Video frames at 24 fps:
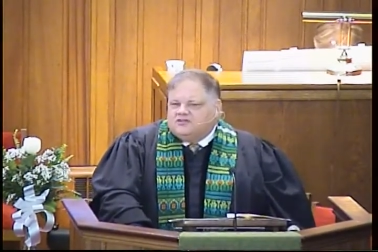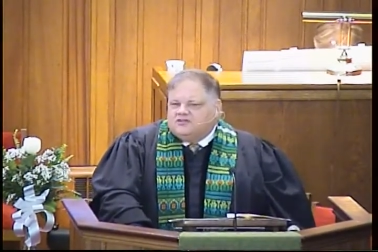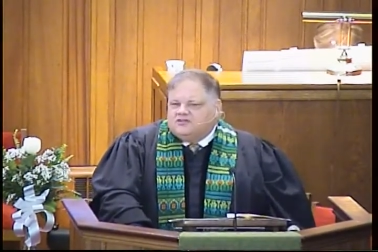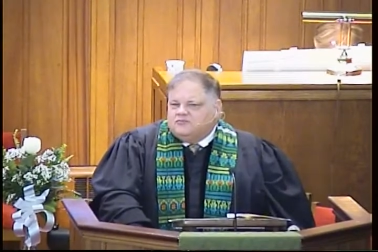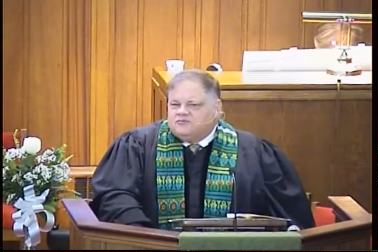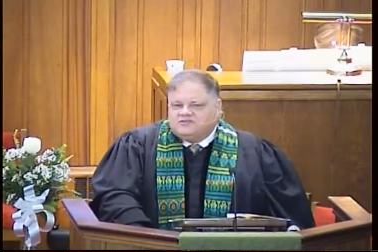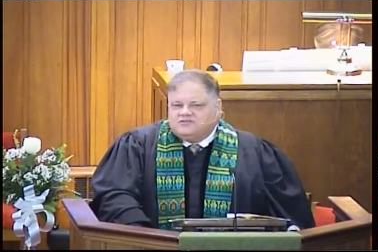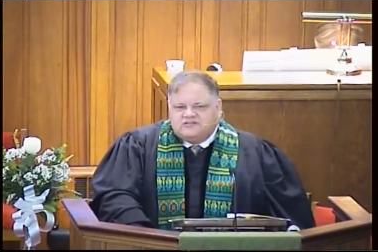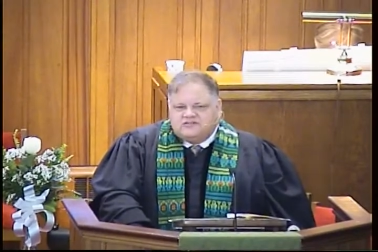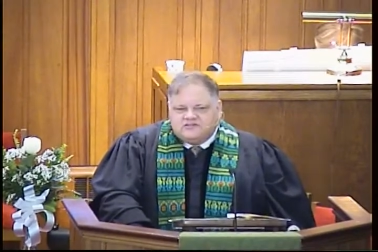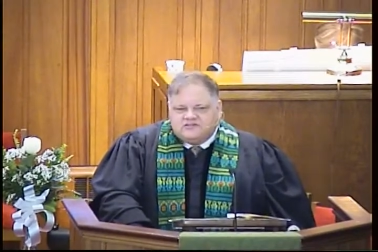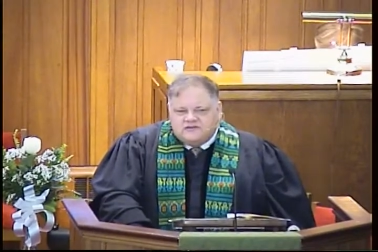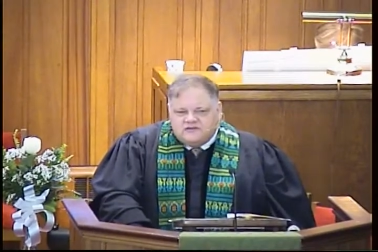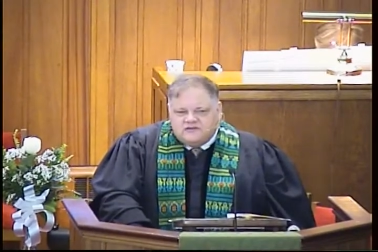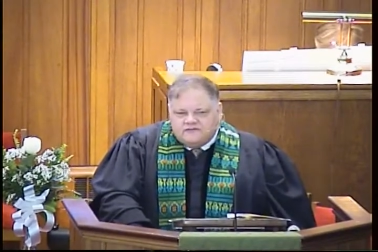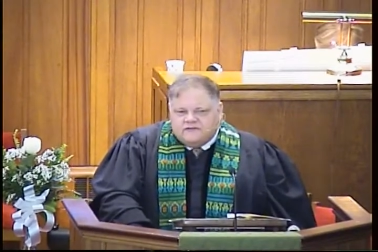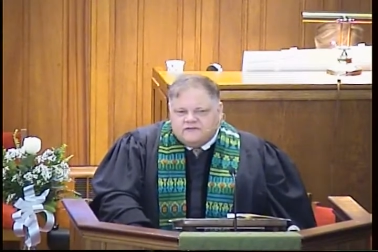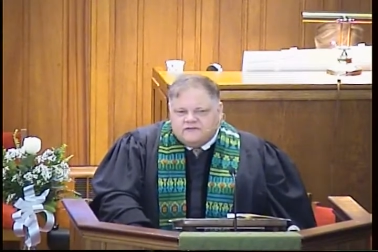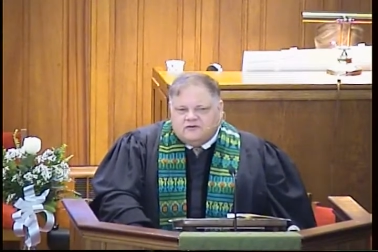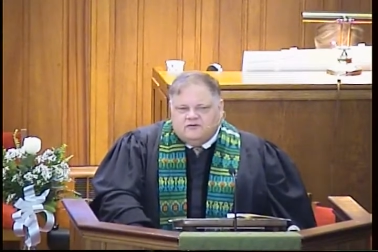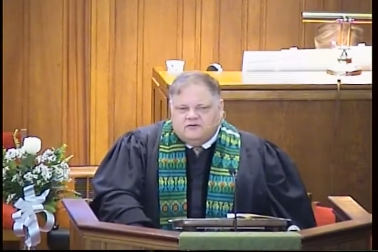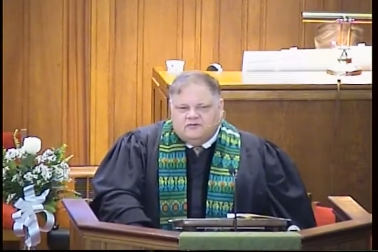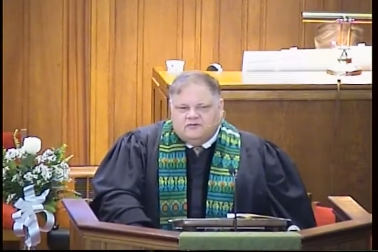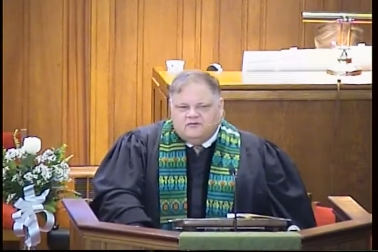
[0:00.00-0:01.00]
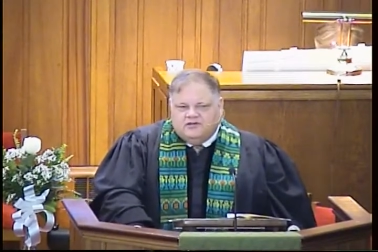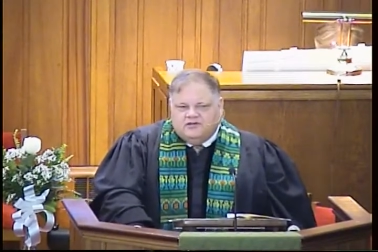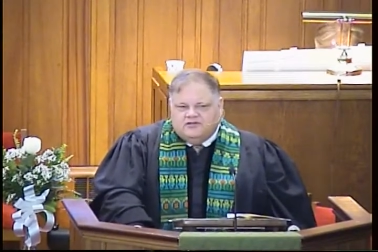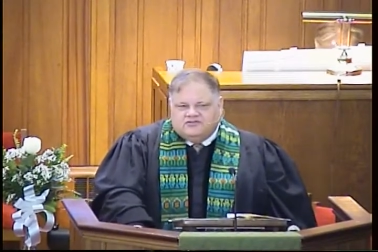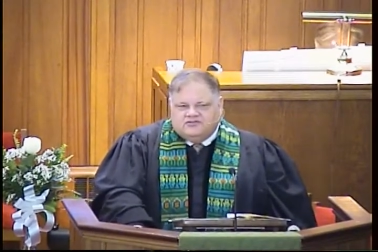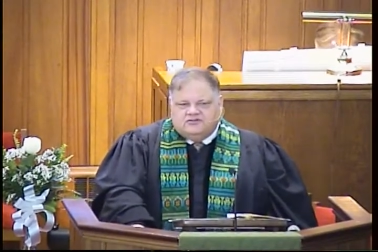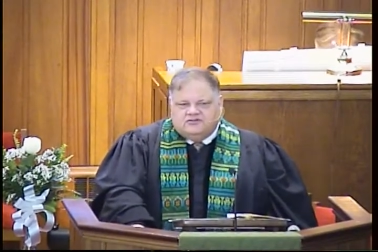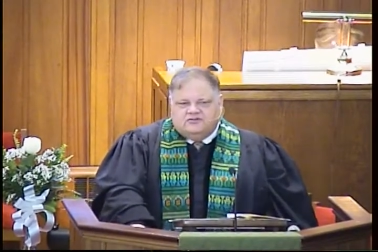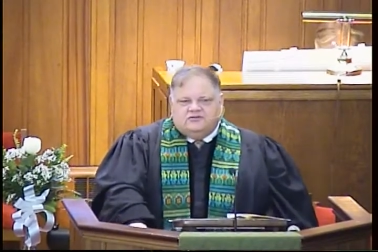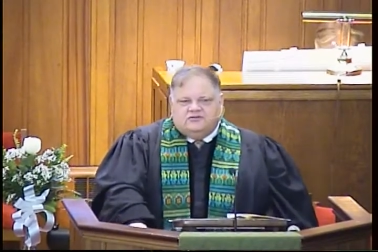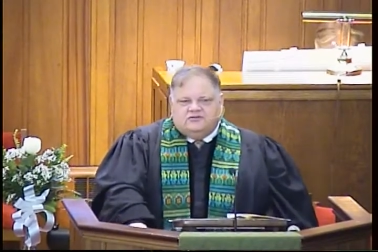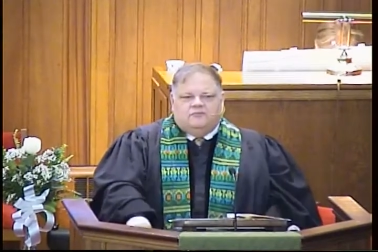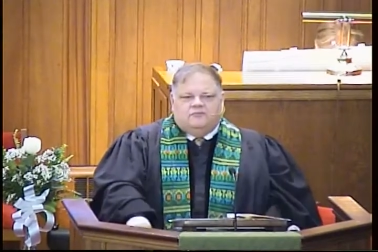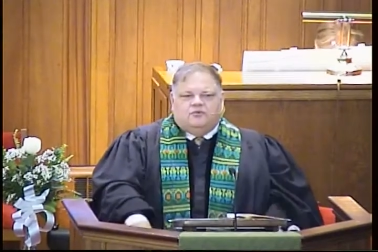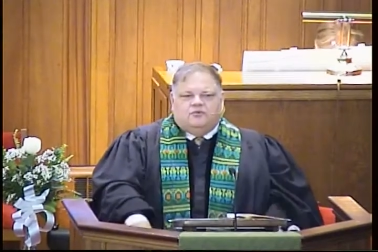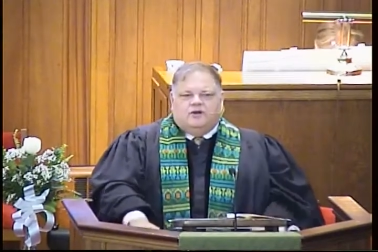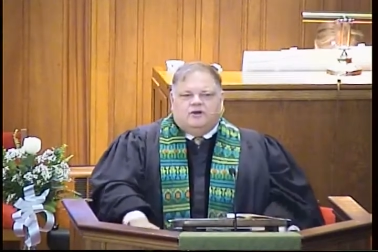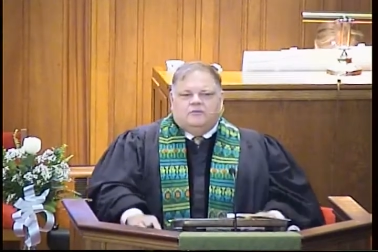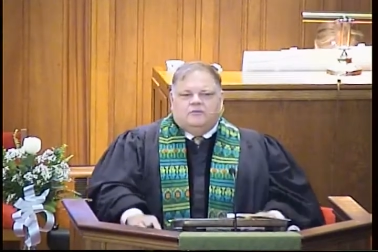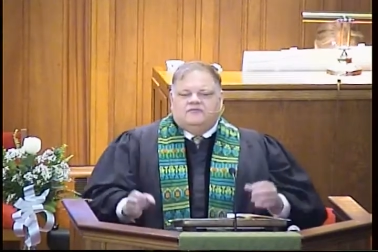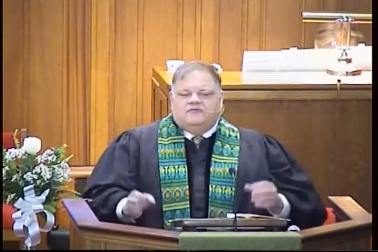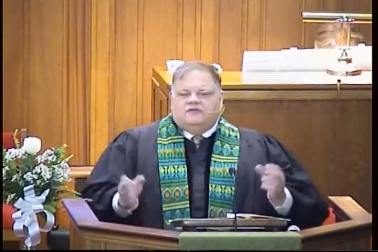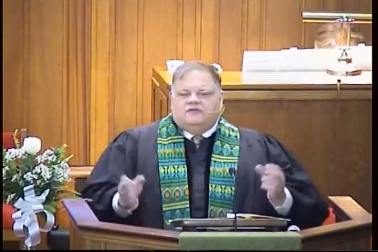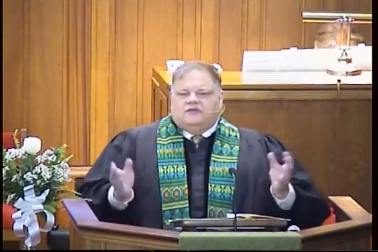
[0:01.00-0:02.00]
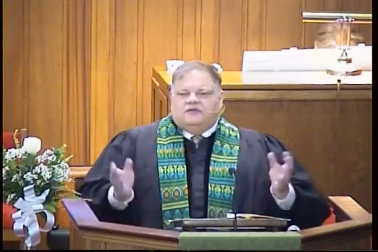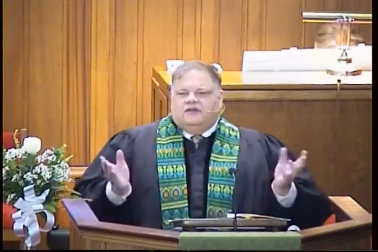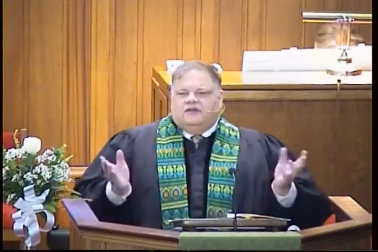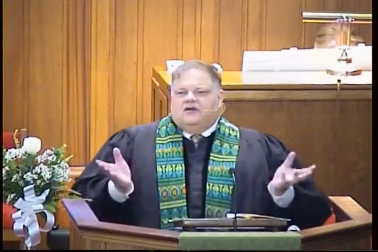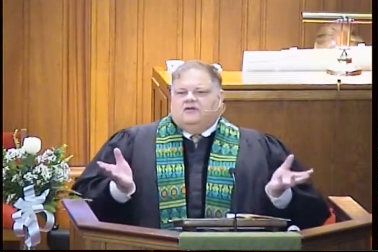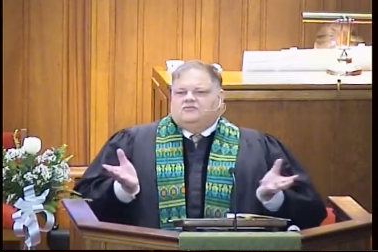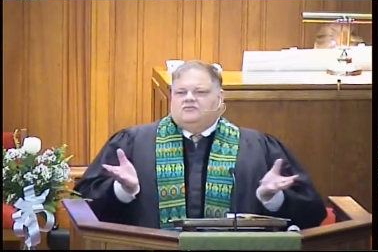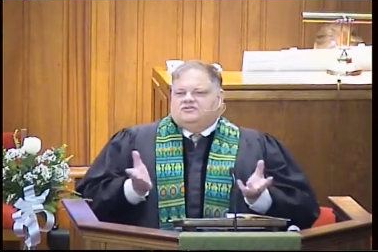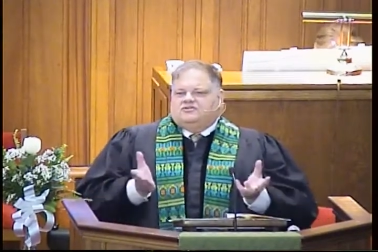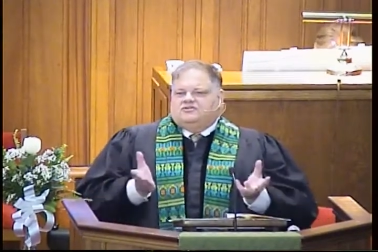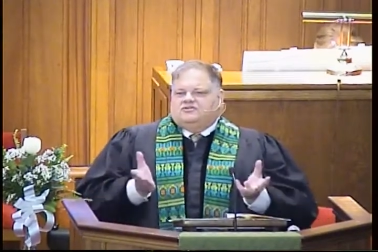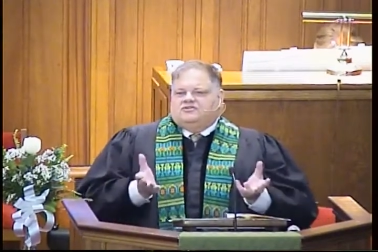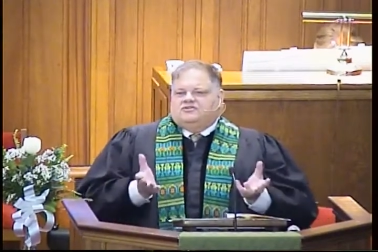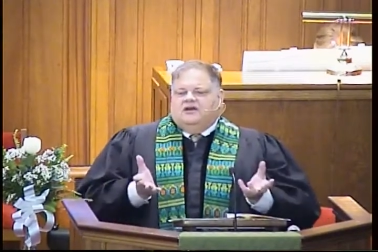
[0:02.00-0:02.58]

It was difficult yesterday, probably in the largest